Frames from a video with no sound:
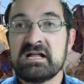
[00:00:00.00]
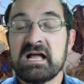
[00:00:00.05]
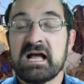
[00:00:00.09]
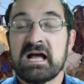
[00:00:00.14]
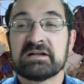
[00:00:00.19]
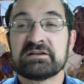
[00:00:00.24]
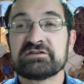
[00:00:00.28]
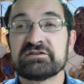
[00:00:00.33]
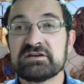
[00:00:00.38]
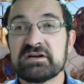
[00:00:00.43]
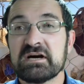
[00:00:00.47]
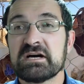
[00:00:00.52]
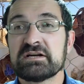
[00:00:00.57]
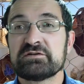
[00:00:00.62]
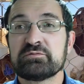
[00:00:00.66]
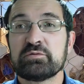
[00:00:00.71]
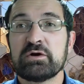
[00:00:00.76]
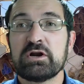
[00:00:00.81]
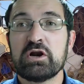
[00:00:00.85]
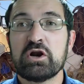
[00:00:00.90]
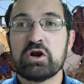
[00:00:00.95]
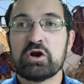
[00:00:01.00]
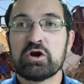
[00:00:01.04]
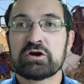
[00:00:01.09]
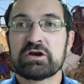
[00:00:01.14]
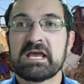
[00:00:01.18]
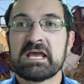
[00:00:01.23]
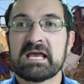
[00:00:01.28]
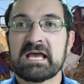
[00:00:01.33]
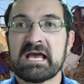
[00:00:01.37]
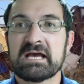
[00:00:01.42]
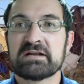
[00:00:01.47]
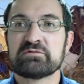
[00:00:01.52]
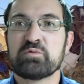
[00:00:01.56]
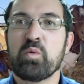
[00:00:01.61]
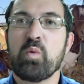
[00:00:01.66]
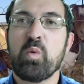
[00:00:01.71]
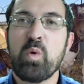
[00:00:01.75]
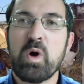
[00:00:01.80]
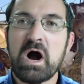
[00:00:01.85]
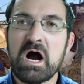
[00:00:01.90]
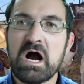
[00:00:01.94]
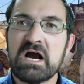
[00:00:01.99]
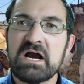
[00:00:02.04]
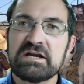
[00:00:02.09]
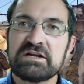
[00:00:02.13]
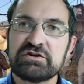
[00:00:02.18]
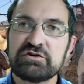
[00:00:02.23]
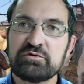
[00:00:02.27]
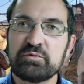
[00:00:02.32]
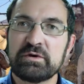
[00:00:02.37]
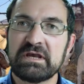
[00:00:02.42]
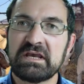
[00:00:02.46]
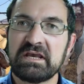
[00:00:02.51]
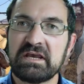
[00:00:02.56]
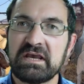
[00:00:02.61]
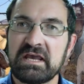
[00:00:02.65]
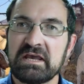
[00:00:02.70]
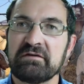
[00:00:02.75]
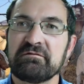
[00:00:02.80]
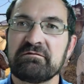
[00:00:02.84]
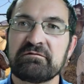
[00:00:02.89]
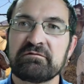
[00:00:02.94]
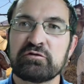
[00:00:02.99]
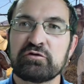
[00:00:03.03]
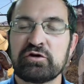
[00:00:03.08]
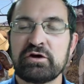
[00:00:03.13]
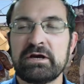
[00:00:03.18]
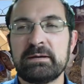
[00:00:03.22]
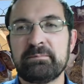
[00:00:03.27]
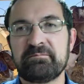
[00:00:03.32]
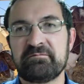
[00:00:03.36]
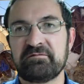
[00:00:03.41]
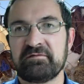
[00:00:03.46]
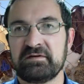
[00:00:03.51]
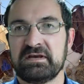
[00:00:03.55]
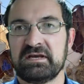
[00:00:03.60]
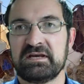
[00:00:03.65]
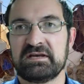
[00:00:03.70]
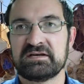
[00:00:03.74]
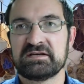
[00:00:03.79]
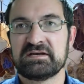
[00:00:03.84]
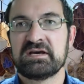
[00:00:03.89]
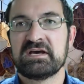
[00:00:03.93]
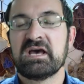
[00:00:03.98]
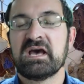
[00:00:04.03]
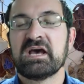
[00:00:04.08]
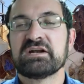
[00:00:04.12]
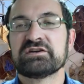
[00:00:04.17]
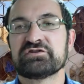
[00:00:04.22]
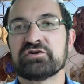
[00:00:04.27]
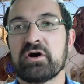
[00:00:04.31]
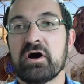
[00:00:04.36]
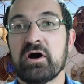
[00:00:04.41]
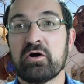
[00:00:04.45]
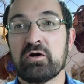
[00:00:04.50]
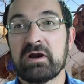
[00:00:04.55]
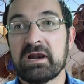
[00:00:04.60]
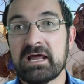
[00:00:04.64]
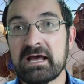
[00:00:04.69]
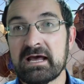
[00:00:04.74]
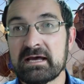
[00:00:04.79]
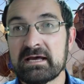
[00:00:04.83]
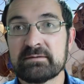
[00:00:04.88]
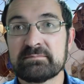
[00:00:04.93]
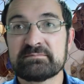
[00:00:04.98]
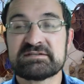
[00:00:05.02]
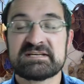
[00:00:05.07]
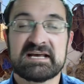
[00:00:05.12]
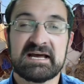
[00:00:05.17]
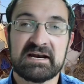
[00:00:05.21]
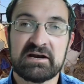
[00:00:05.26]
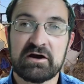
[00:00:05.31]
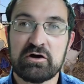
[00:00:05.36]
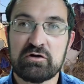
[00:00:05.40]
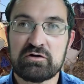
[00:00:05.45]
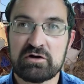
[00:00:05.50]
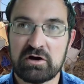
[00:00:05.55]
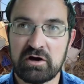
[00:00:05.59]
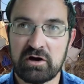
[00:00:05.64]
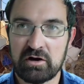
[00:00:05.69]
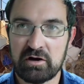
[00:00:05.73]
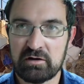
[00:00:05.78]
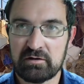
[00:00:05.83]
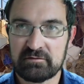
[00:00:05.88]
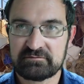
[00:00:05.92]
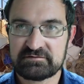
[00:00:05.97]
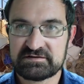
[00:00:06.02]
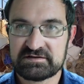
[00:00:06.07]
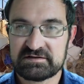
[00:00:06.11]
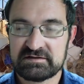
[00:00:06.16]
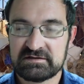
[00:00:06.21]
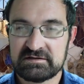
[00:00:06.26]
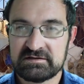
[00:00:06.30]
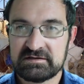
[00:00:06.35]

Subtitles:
And tonight we're looking at why do we give creep feed to our lambs and our calves.